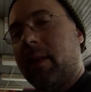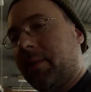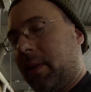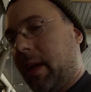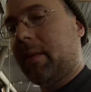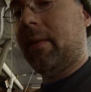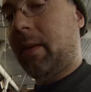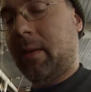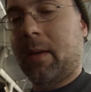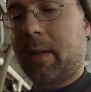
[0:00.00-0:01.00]
dust can actually
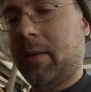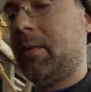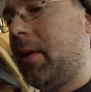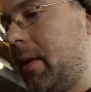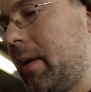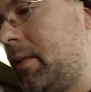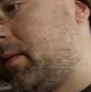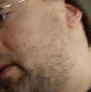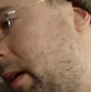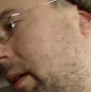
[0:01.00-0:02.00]
conduct a
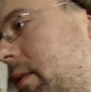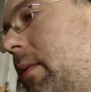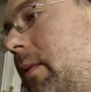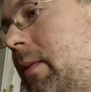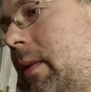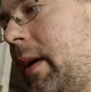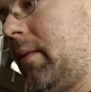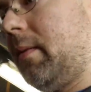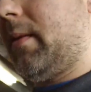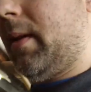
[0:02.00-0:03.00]
charge, so you can
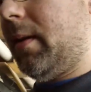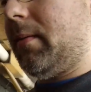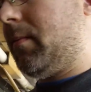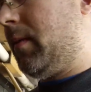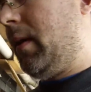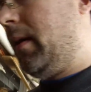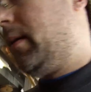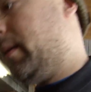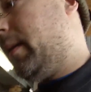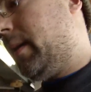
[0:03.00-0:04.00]
actually get
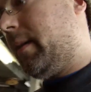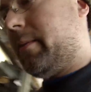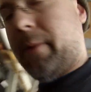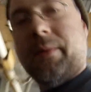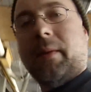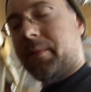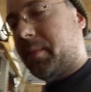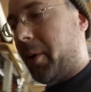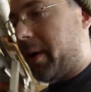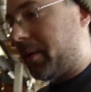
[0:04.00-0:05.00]
the risk of
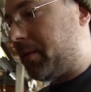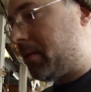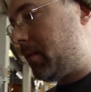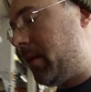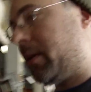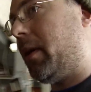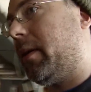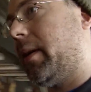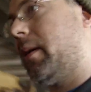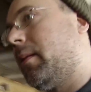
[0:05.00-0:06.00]
sparks
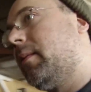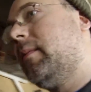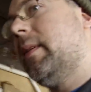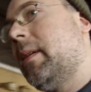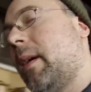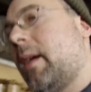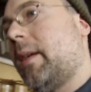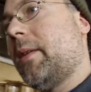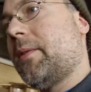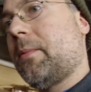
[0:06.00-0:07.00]
occurring in
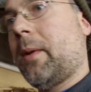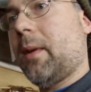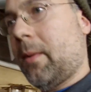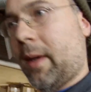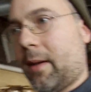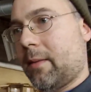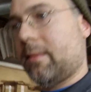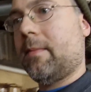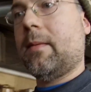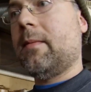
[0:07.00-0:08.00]
areas where you have
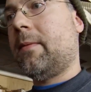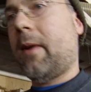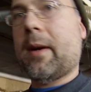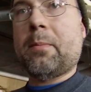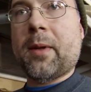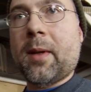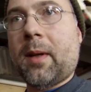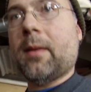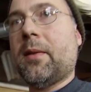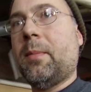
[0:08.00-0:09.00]
fine
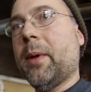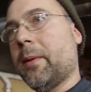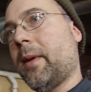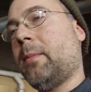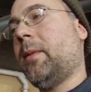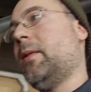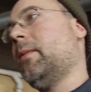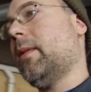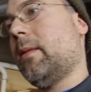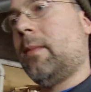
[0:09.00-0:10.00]
particulates built up into
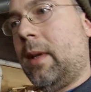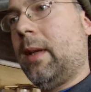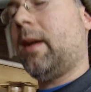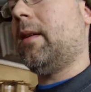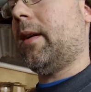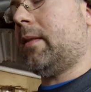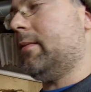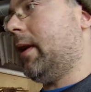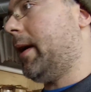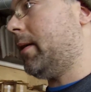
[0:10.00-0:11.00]
a
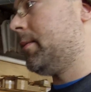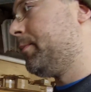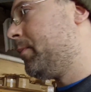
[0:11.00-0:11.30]
conductive layer.